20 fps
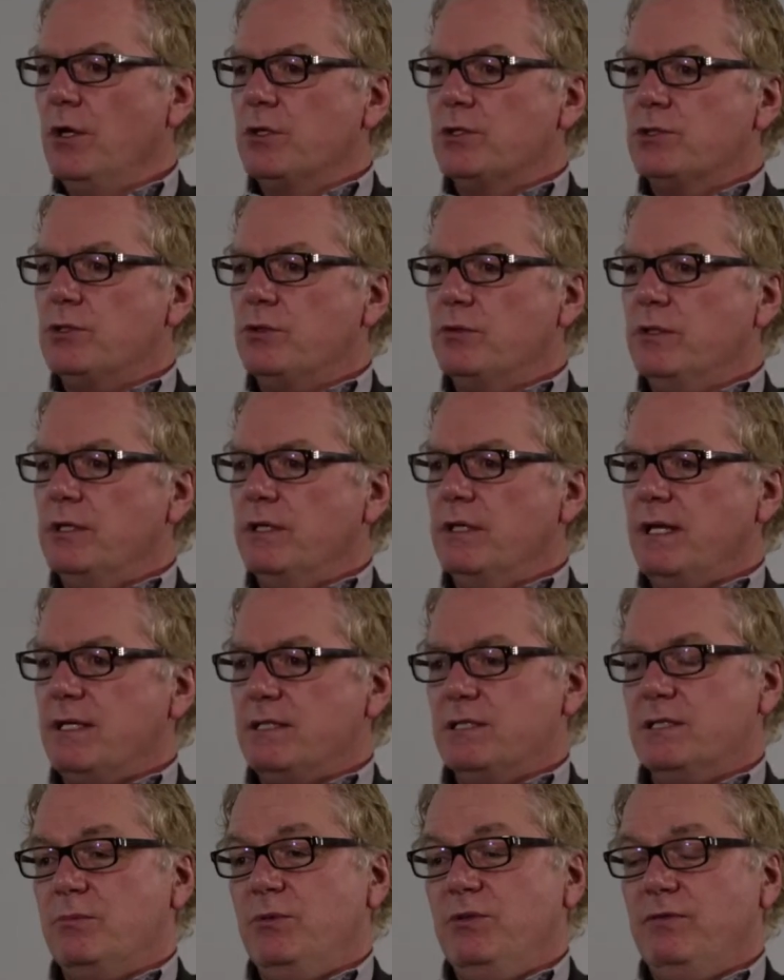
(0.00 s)
So it
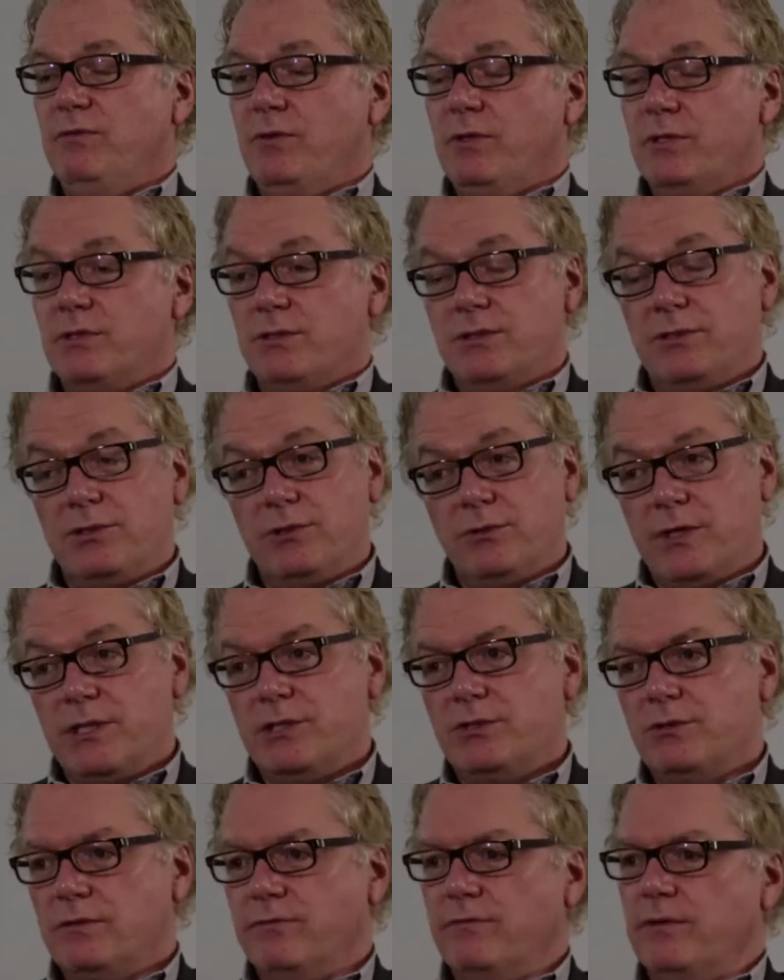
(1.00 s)
has to be very
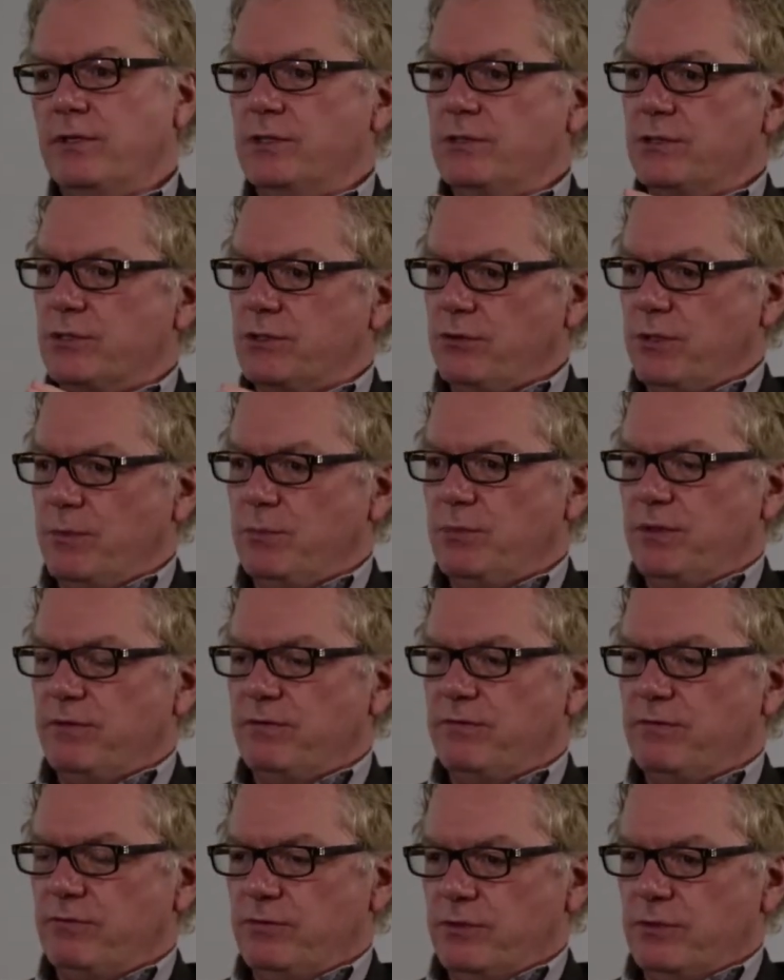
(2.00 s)
situational, very
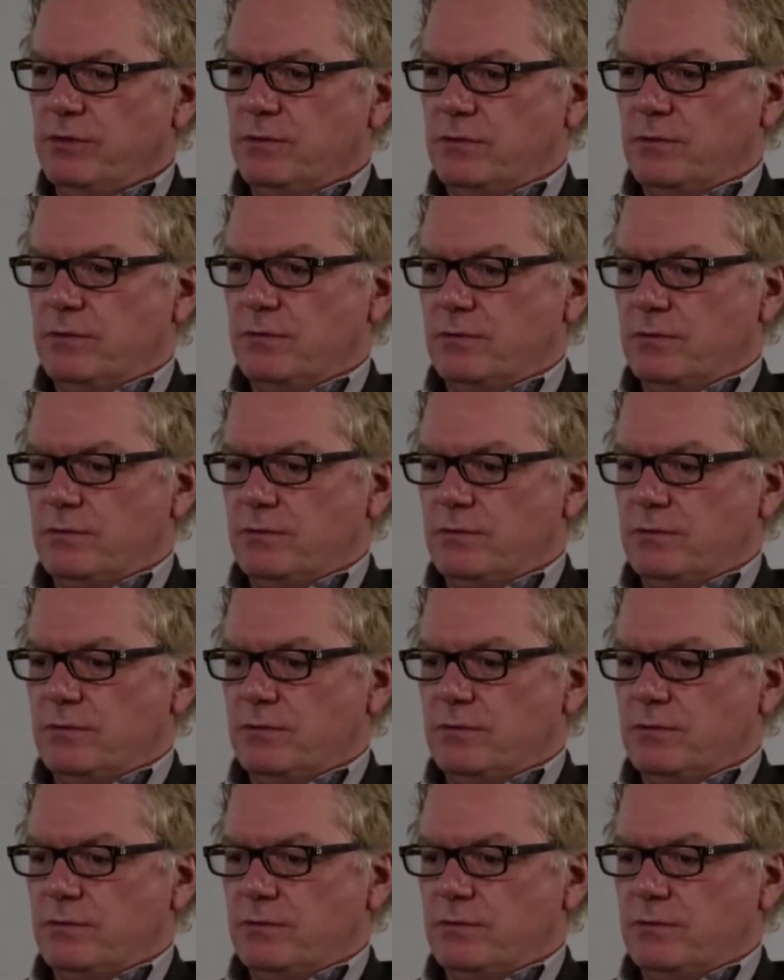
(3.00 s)
descriptive to